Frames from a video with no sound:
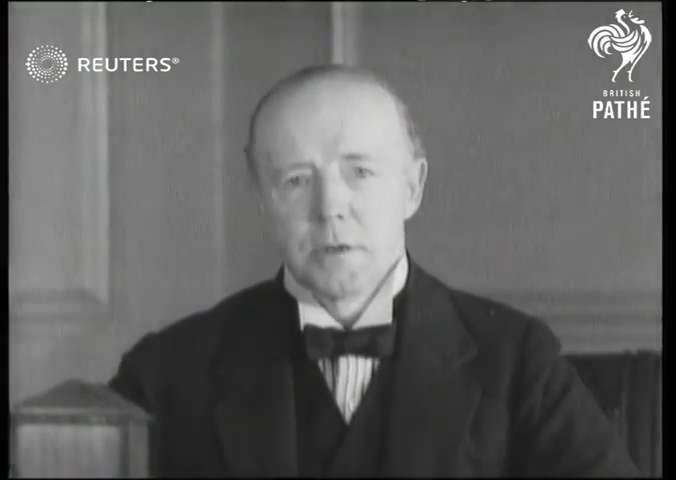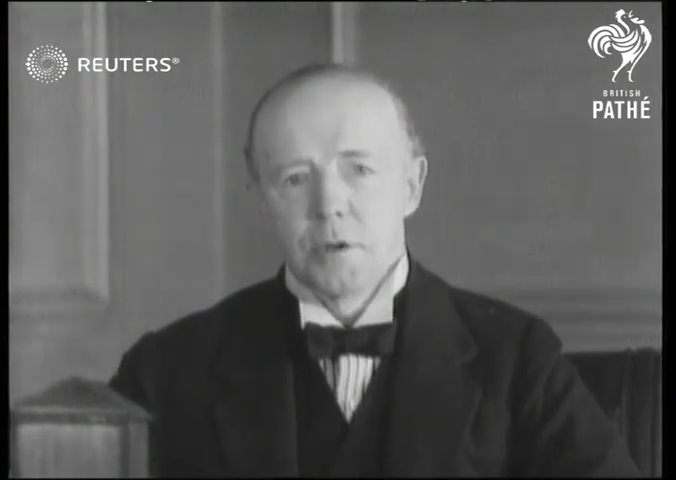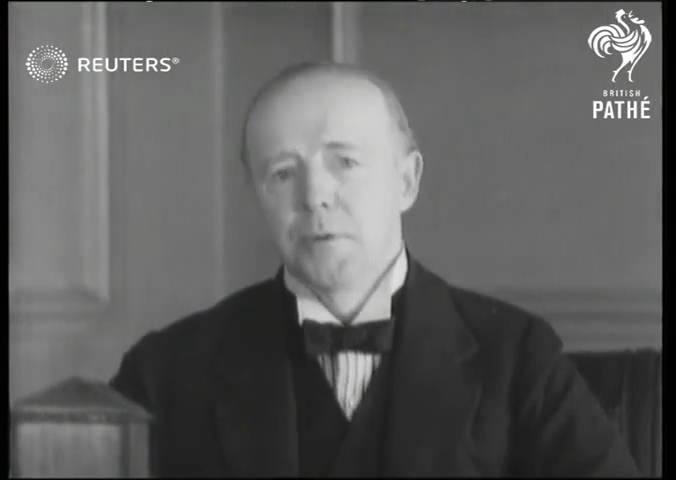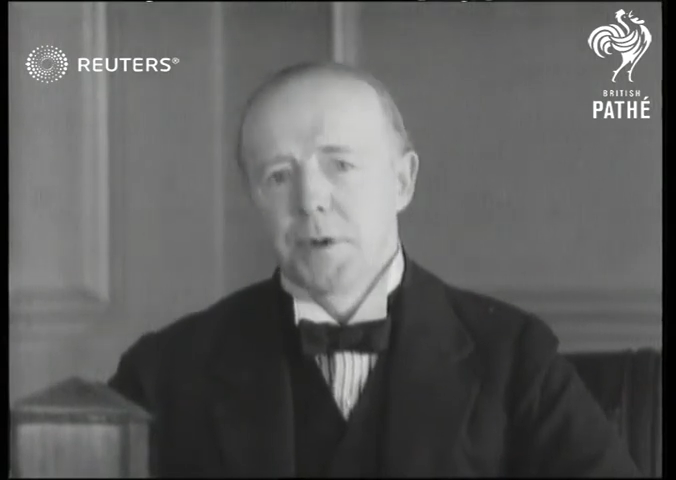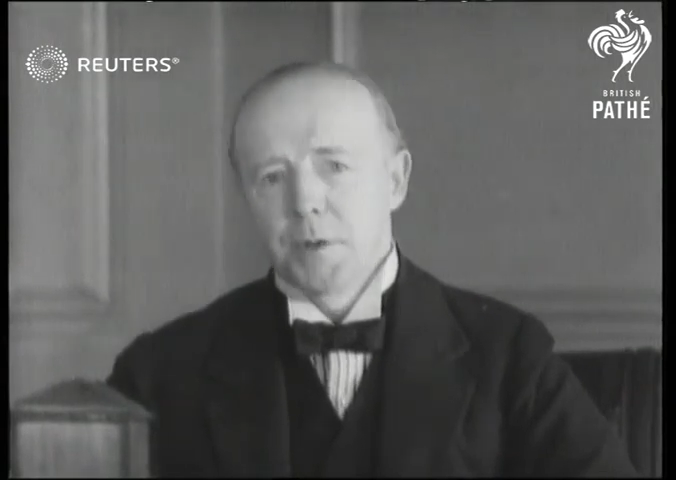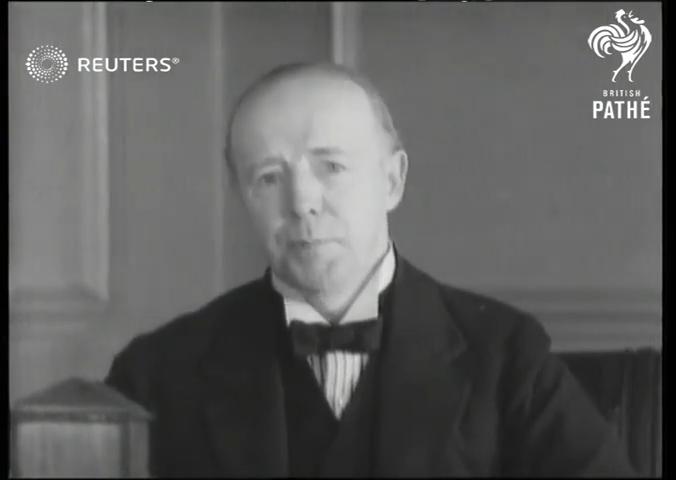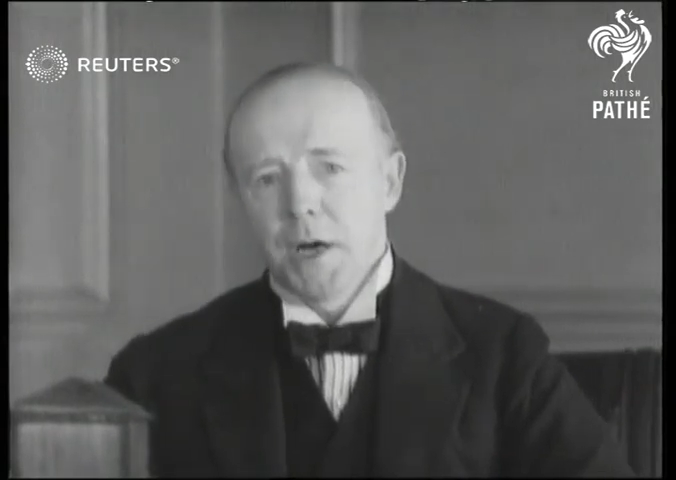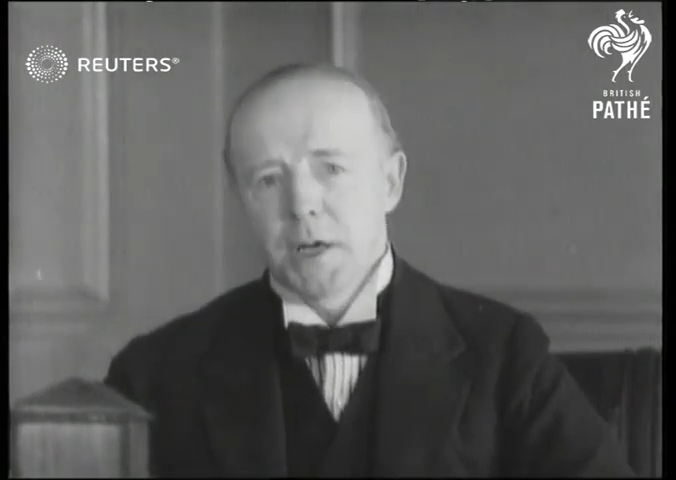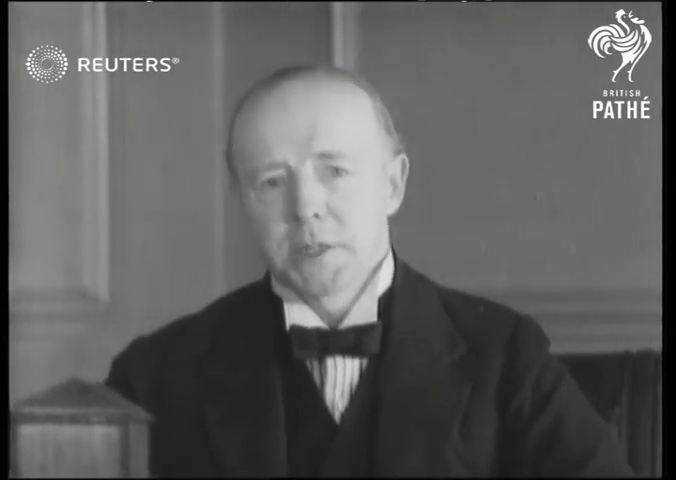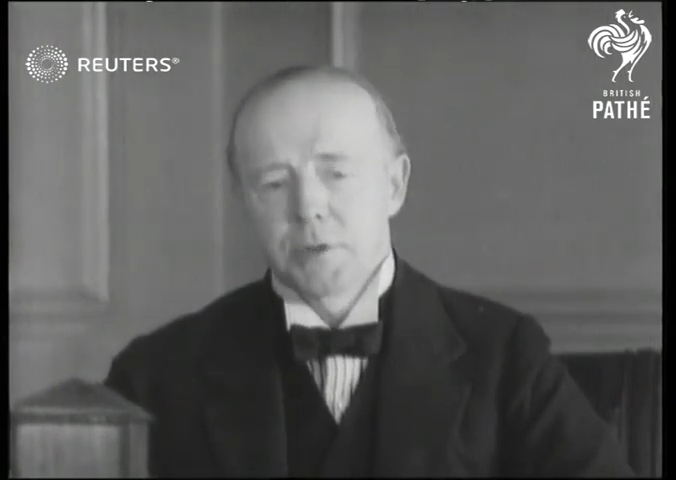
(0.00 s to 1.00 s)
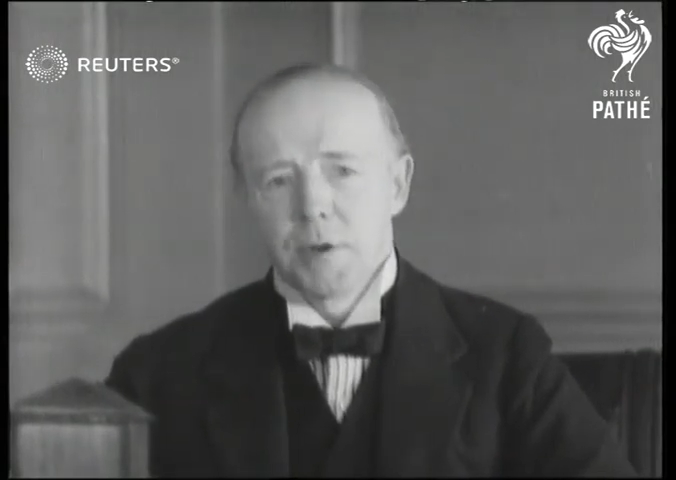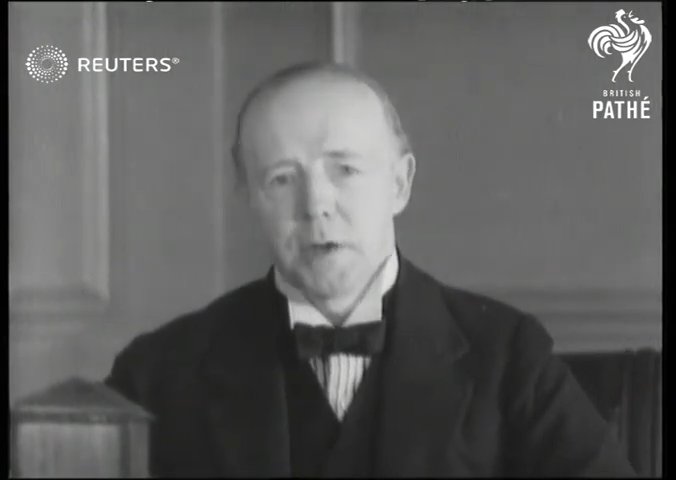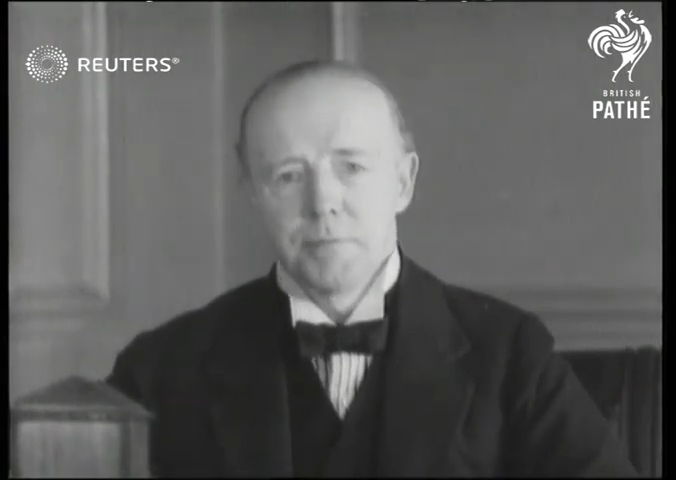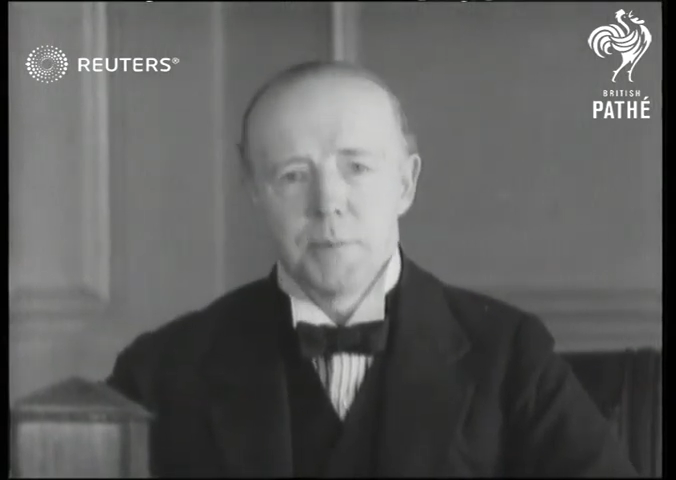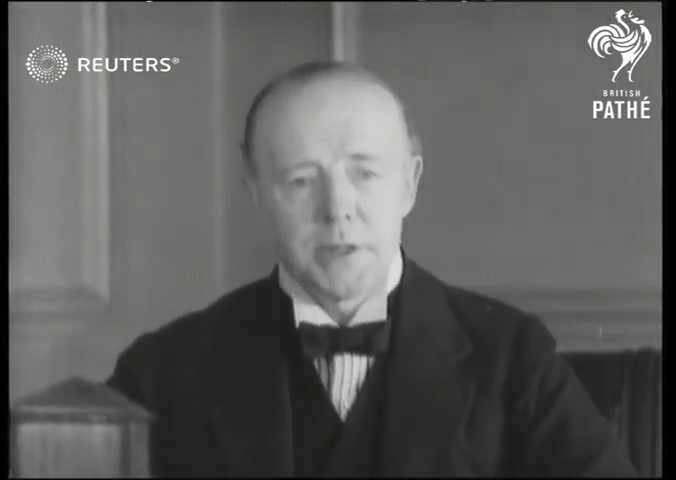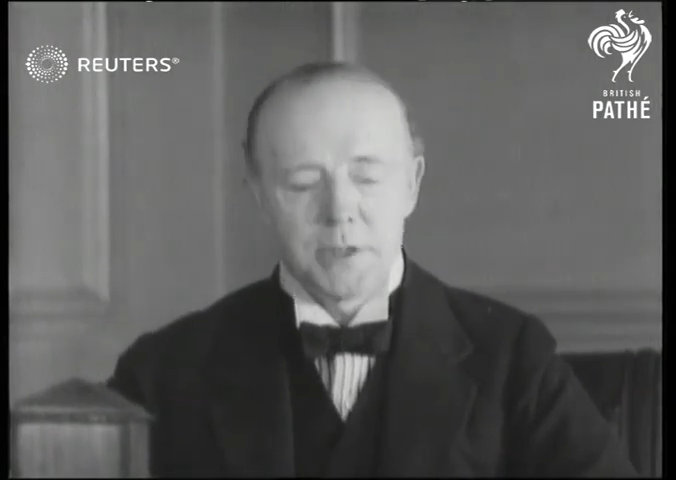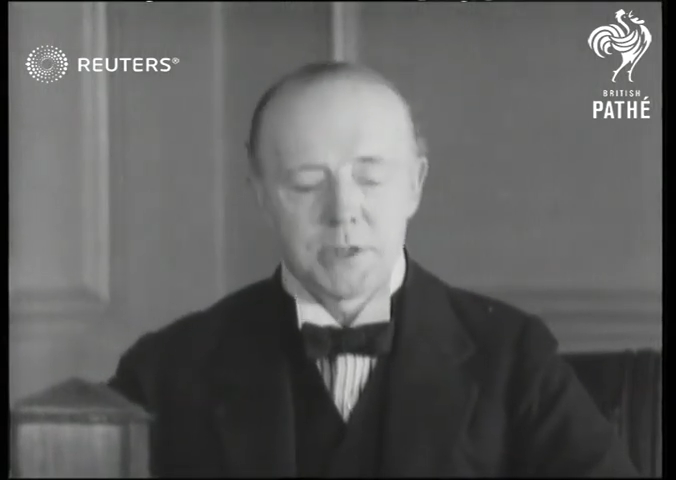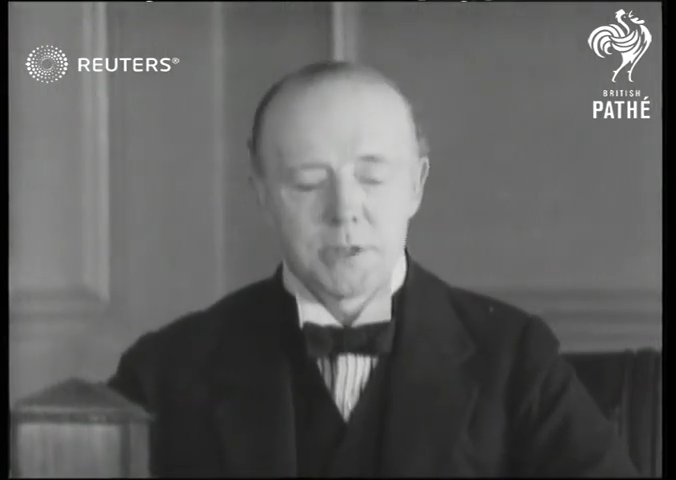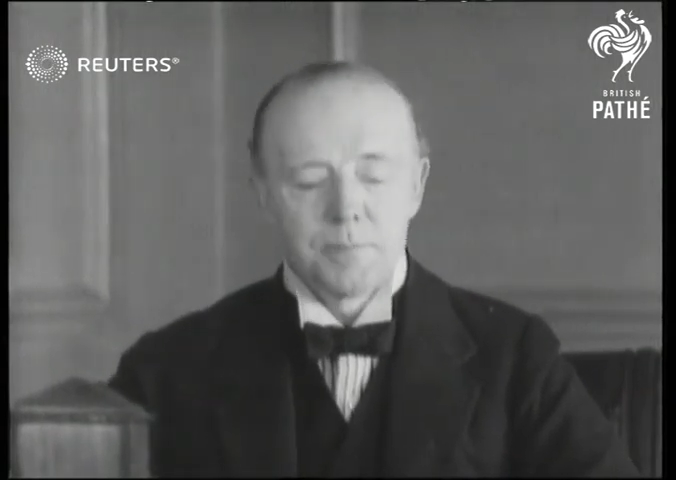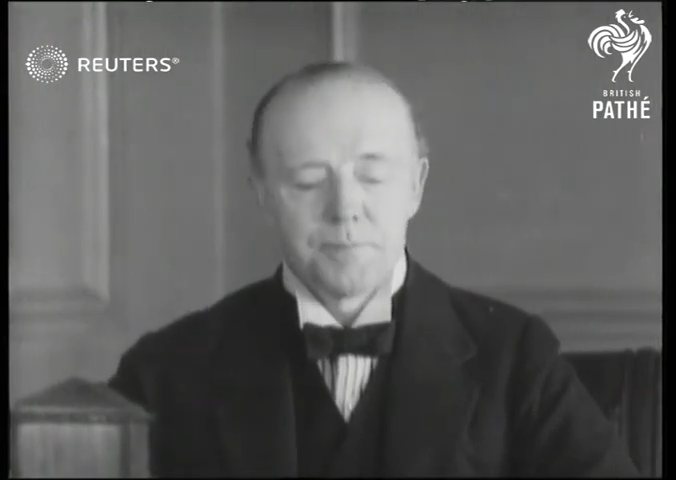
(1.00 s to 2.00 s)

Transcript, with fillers: over the past 12 months.